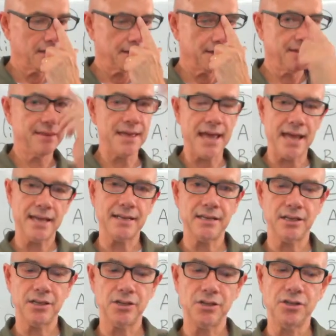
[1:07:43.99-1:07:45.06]

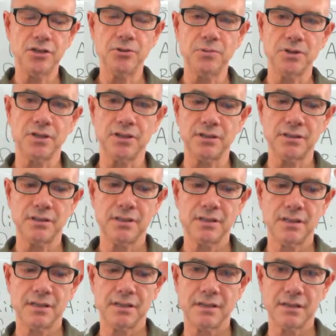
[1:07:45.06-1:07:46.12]
then you will
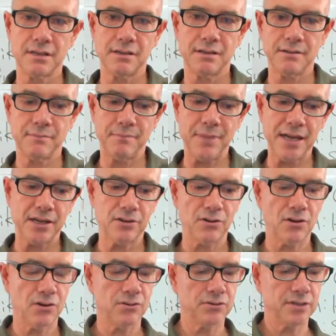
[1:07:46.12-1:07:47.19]
make
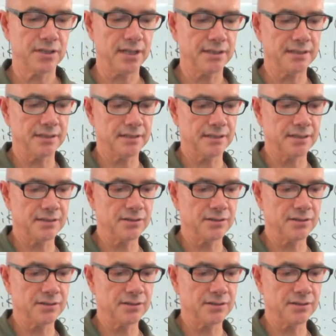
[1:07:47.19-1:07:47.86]
your own sentences.